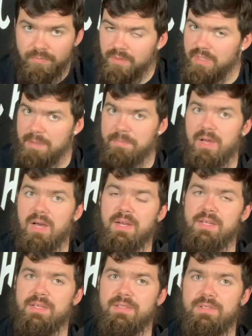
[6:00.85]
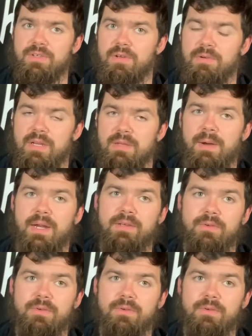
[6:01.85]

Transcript: type of audience. You know, anybody who